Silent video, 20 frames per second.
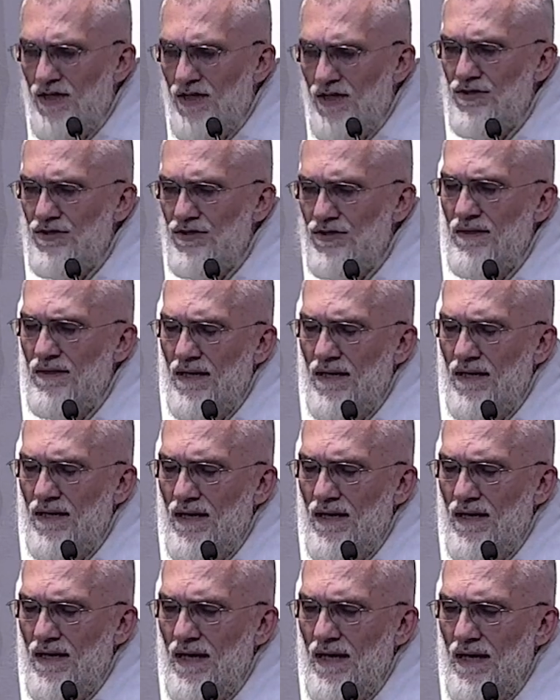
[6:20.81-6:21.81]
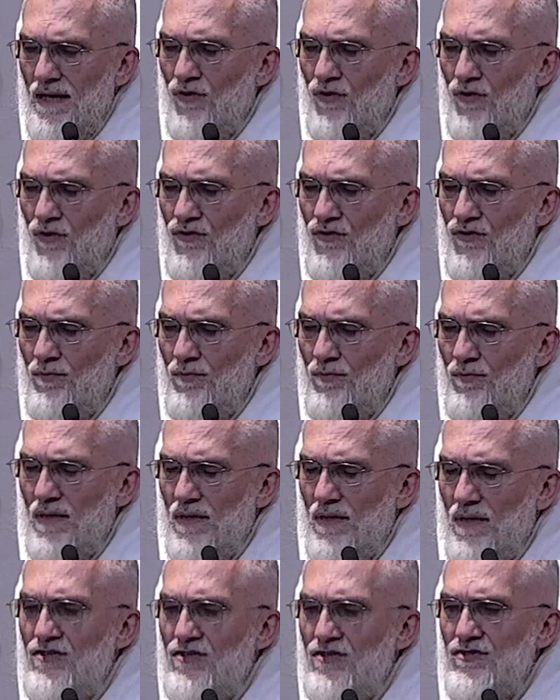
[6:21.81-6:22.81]
was
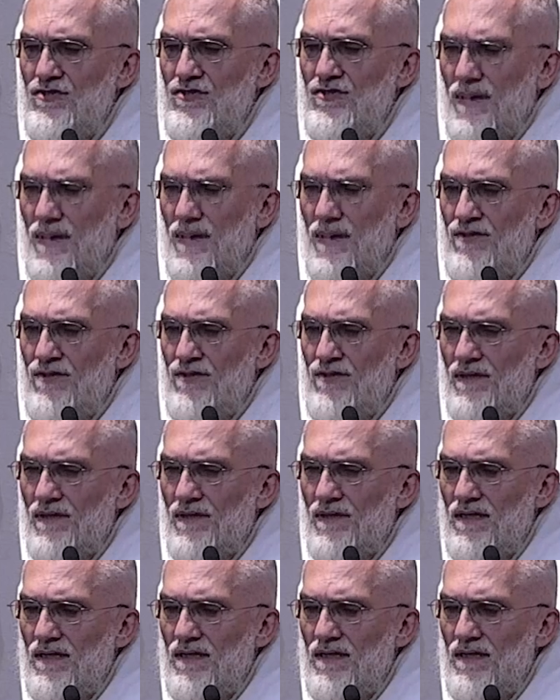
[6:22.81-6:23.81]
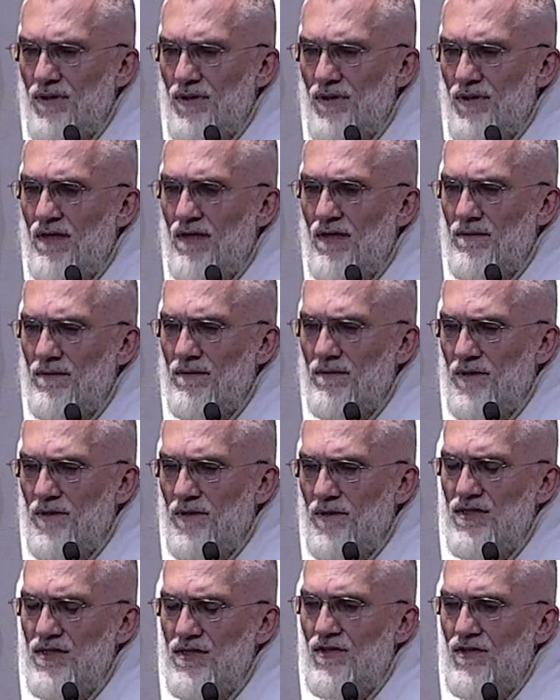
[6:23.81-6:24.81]
instrumental in the proclamation of the
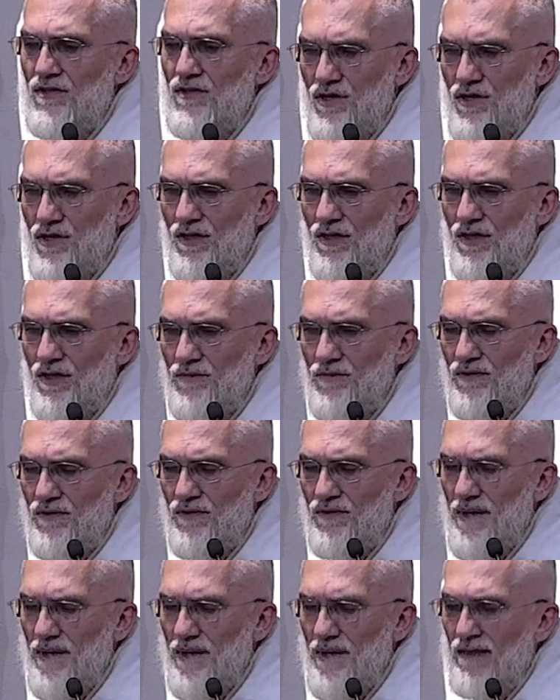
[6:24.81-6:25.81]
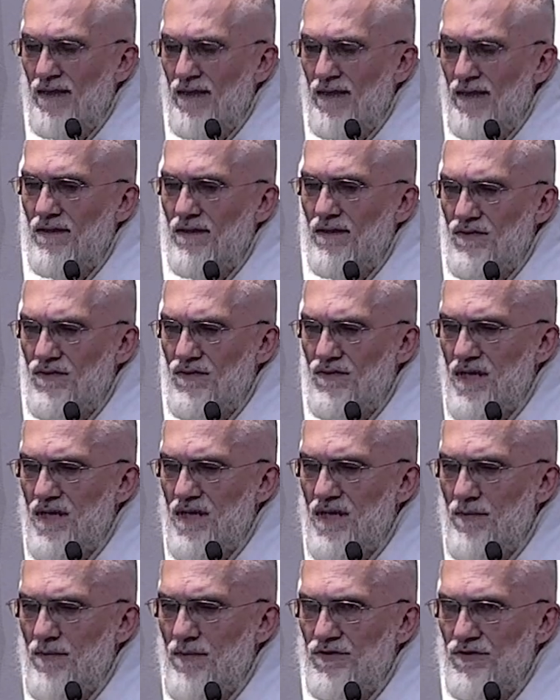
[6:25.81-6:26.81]
dogma of the Immaculate Conception.
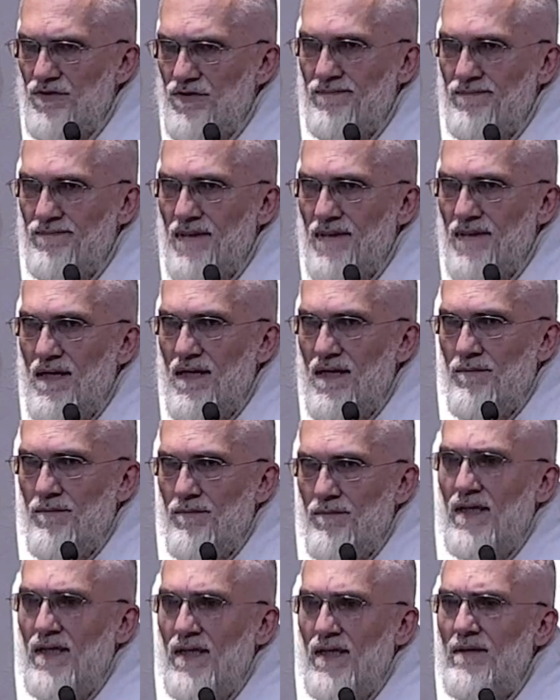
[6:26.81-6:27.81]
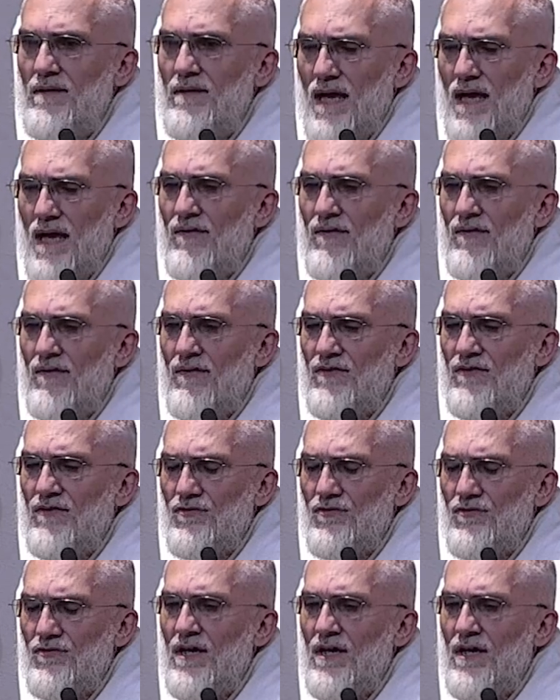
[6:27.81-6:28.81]
Many Catholics do not
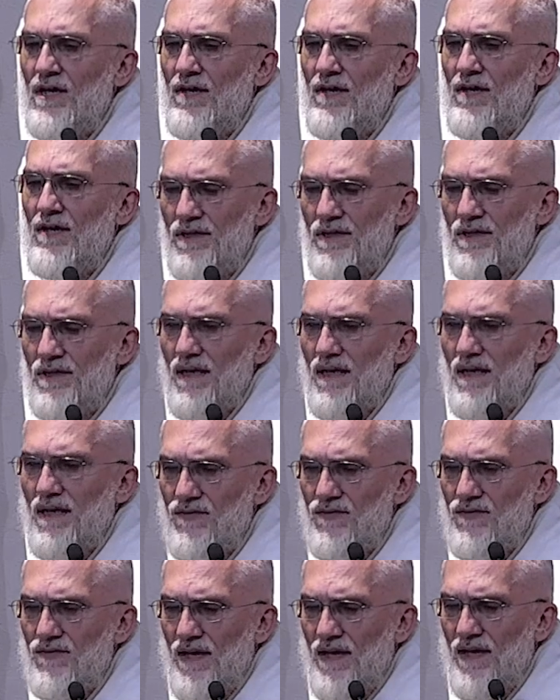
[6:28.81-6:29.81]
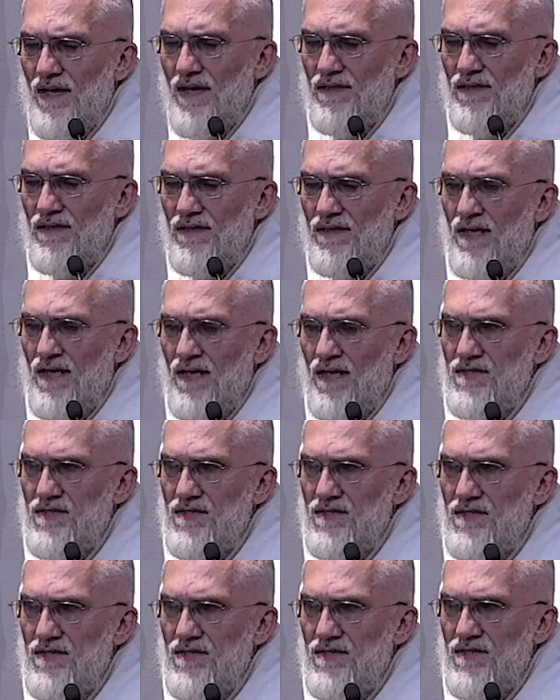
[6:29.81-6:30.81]
realize that the United States, that our
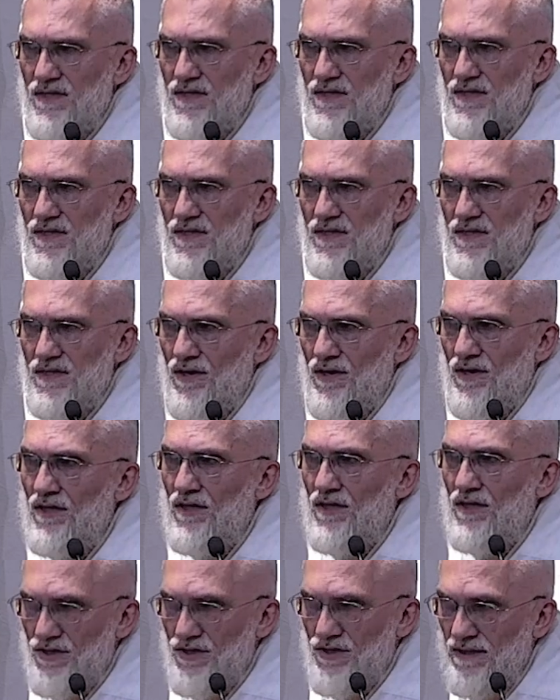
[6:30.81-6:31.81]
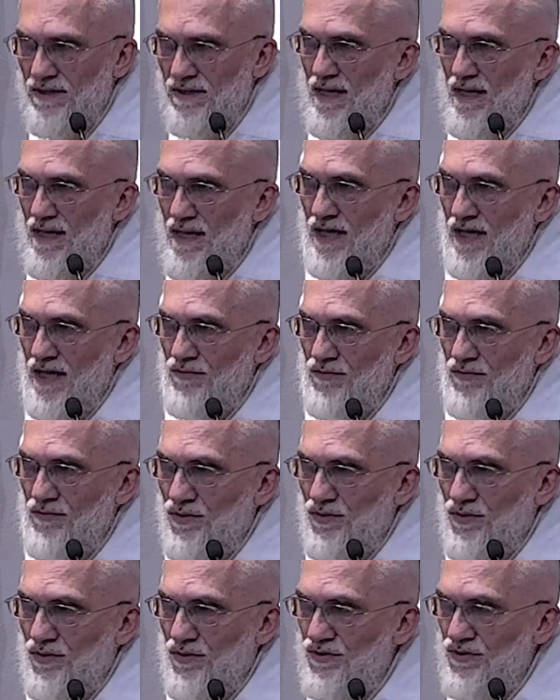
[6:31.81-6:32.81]
country had a role to
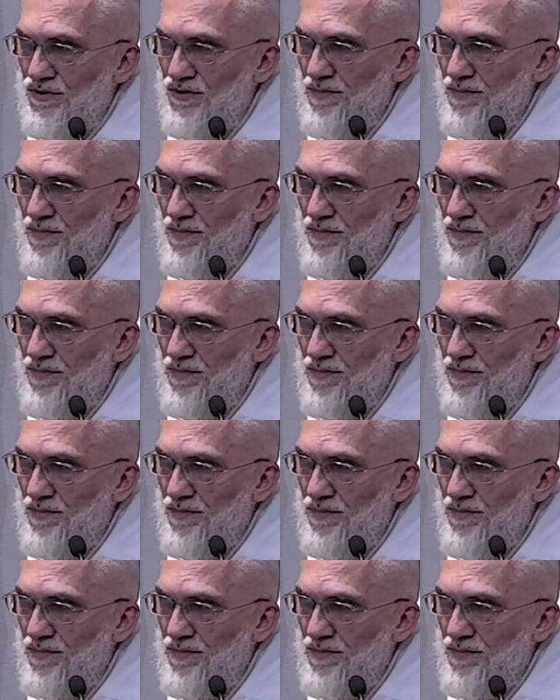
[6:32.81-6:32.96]
play